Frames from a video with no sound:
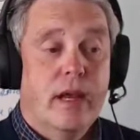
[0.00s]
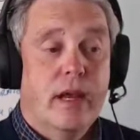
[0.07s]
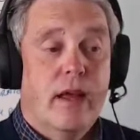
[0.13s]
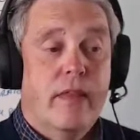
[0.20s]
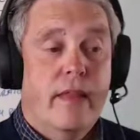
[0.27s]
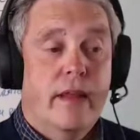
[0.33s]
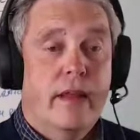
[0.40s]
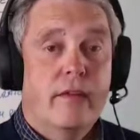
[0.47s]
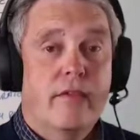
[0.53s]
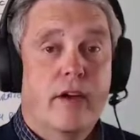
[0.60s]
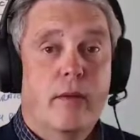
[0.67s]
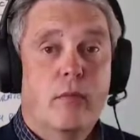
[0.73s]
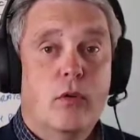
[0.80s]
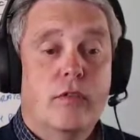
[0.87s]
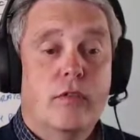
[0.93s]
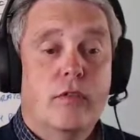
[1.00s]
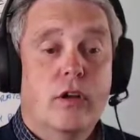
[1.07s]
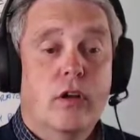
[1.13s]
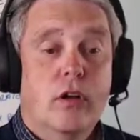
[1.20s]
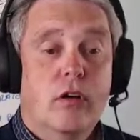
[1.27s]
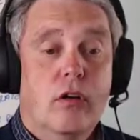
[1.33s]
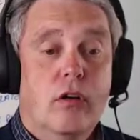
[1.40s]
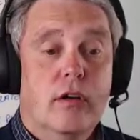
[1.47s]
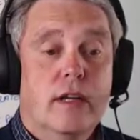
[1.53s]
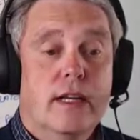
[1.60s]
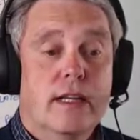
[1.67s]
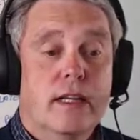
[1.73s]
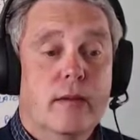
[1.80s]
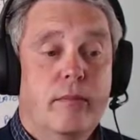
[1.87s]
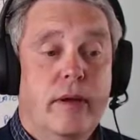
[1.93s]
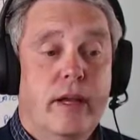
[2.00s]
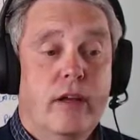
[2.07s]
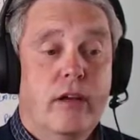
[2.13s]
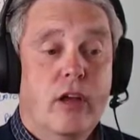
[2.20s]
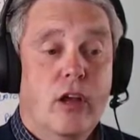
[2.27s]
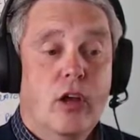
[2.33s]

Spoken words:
and then if I move along a little bit,